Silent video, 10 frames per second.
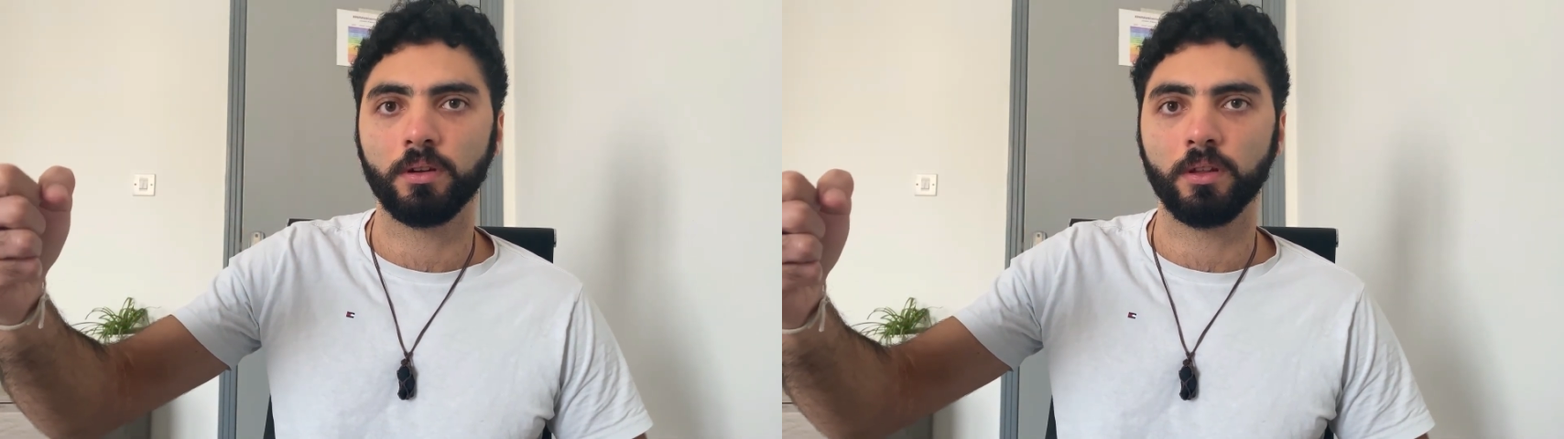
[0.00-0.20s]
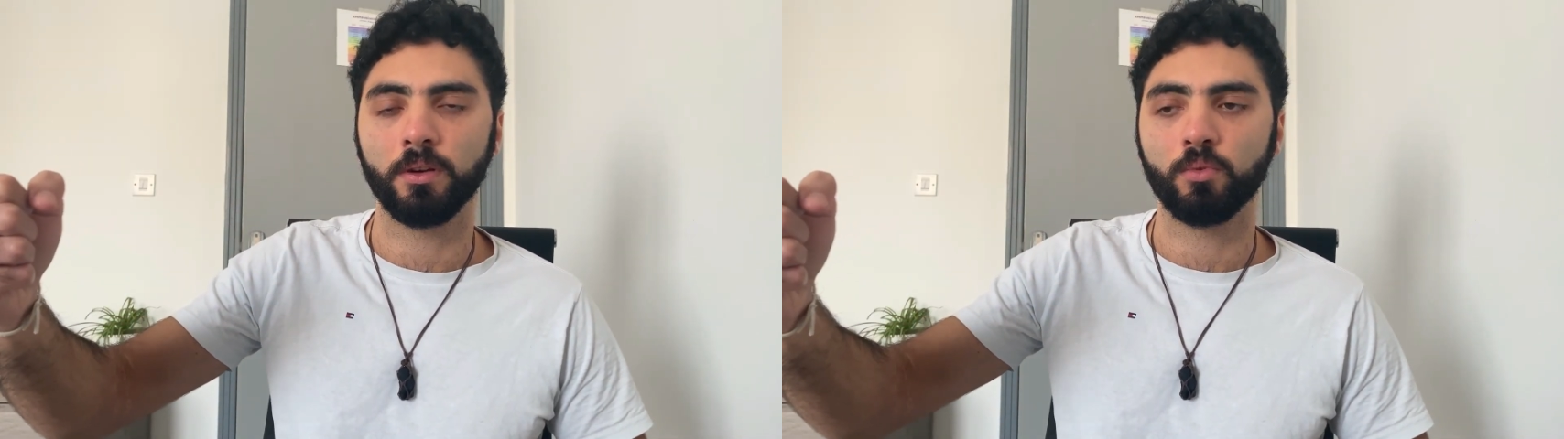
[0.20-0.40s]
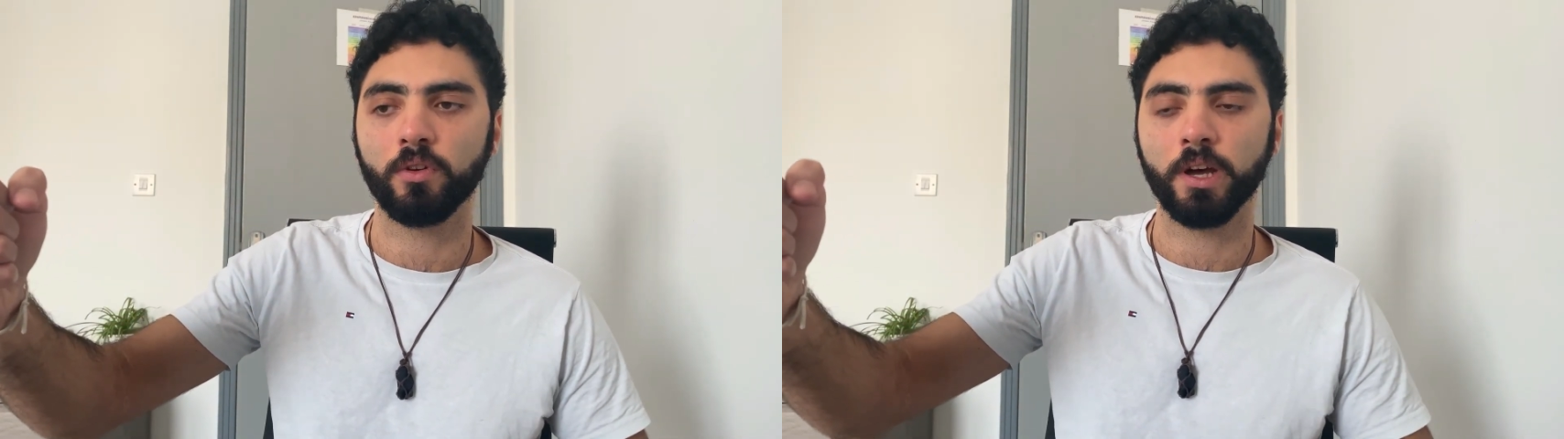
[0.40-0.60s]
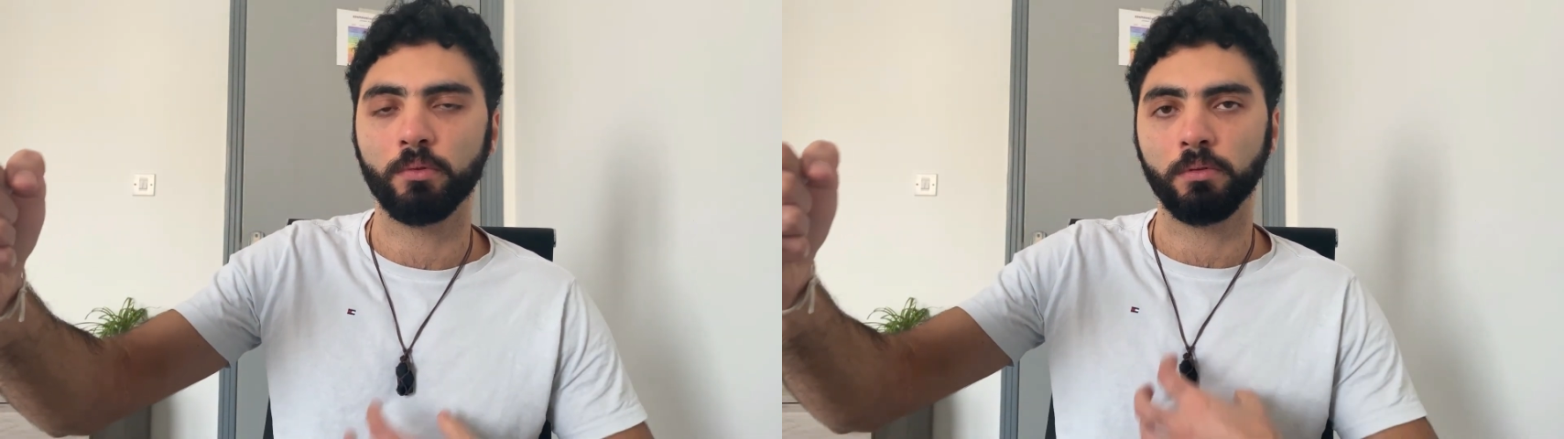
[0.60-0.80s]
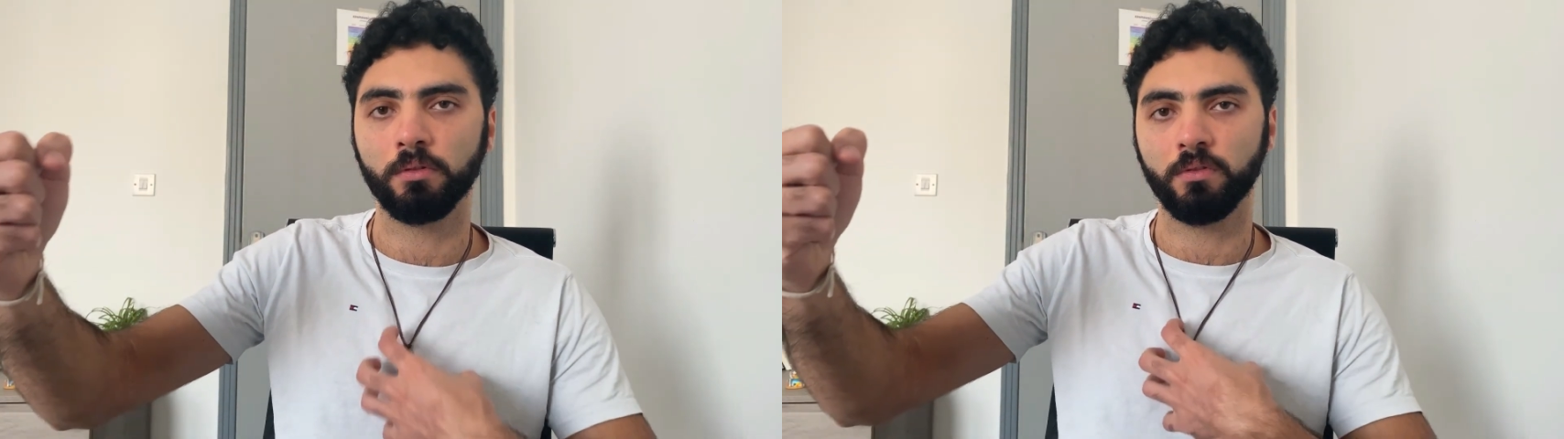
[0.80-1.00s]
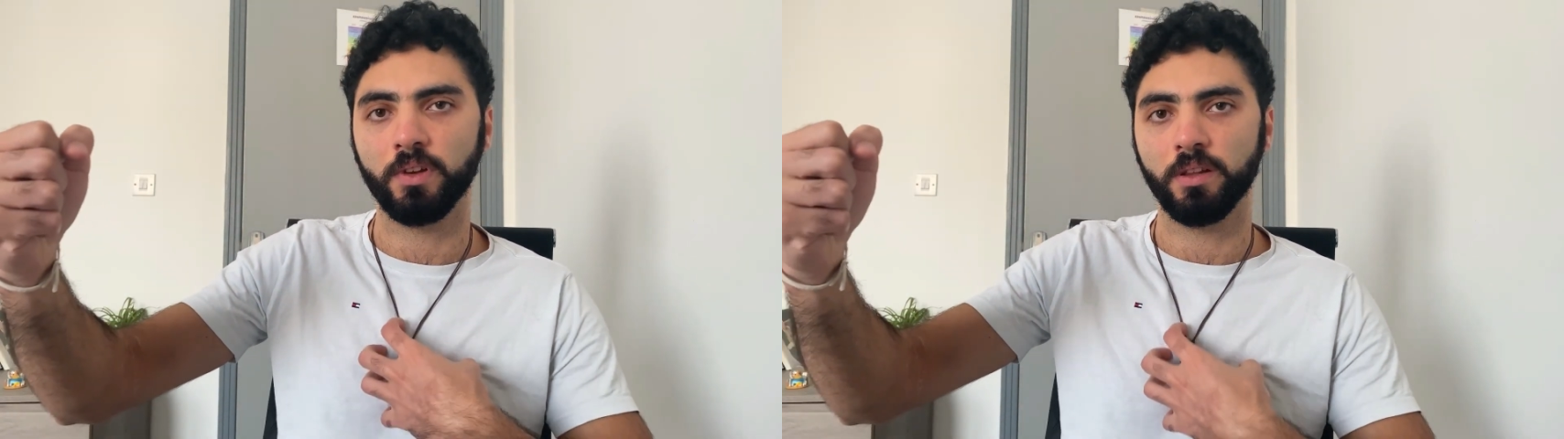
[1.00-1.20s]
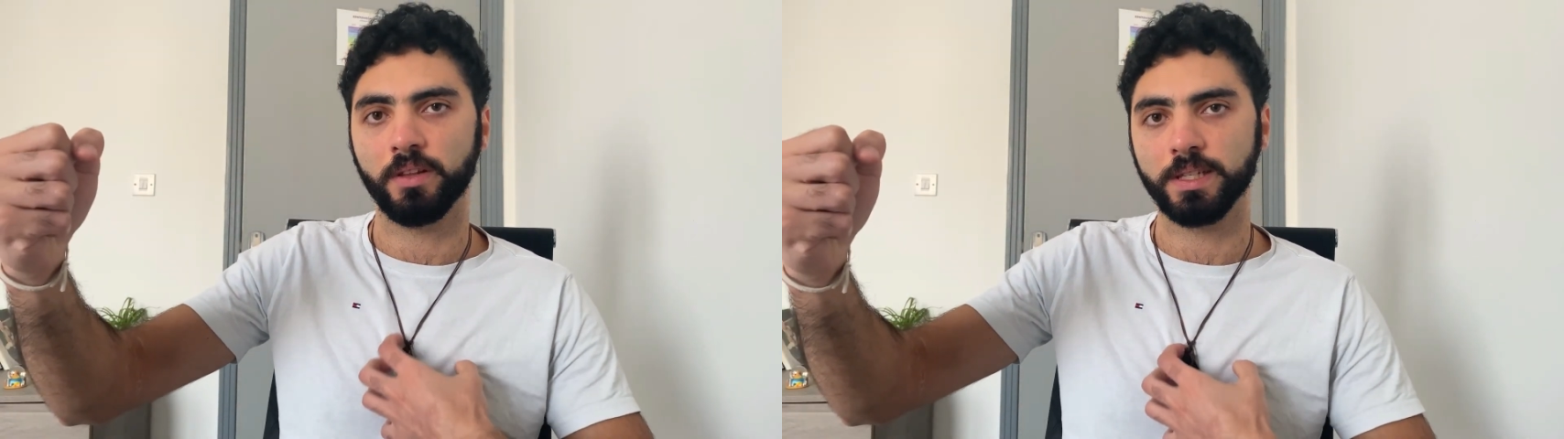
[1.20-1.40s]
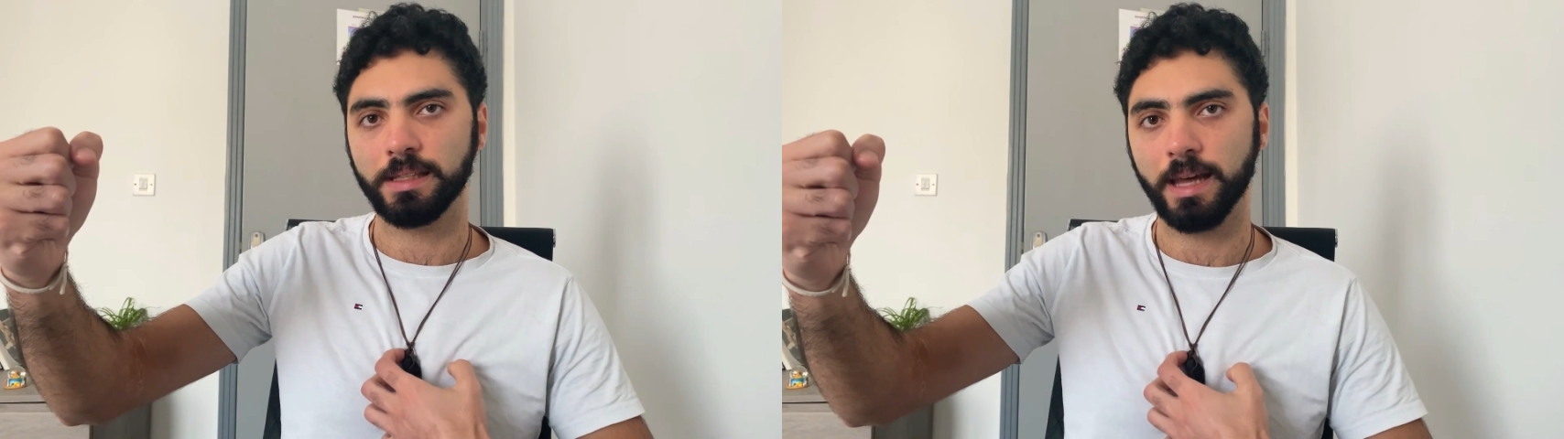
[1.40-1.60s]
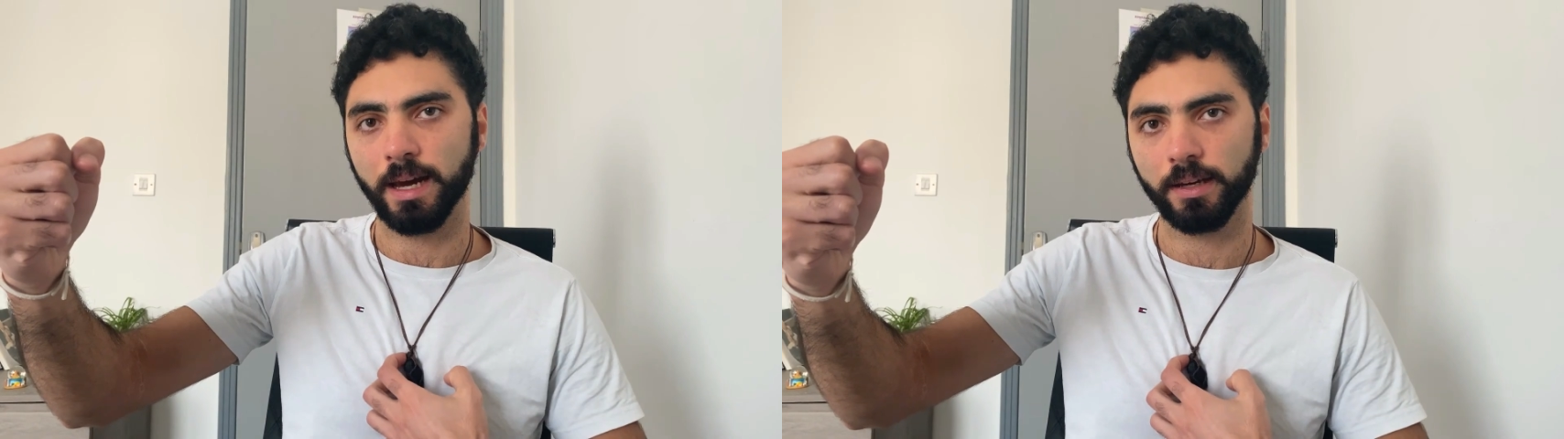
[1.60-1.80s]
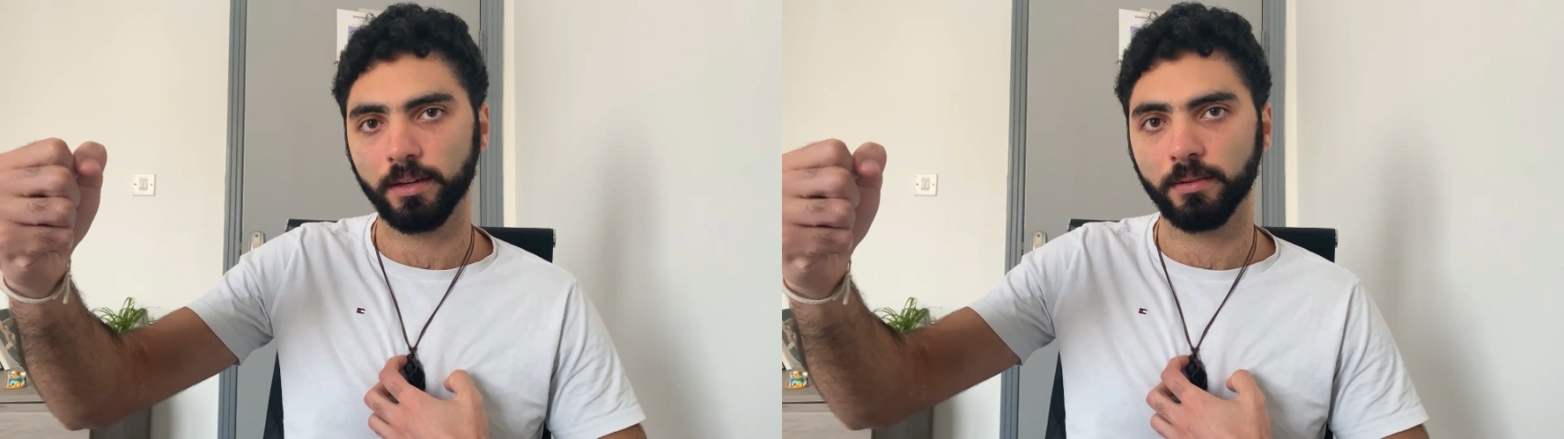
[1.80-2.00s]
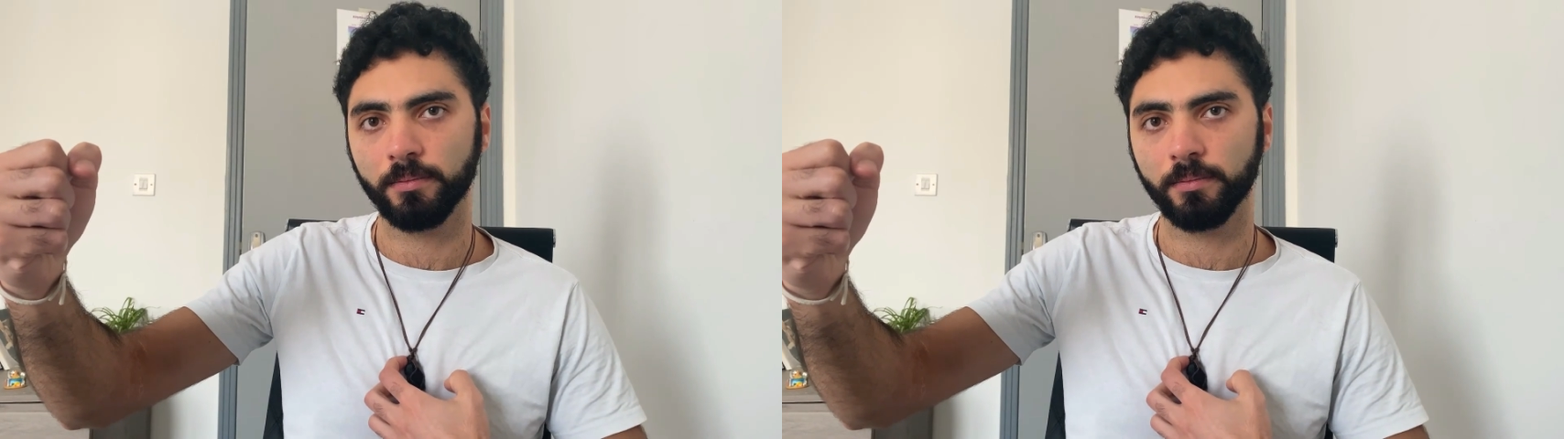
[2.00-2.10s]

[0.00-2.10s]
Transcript: the more that we will feel this lack.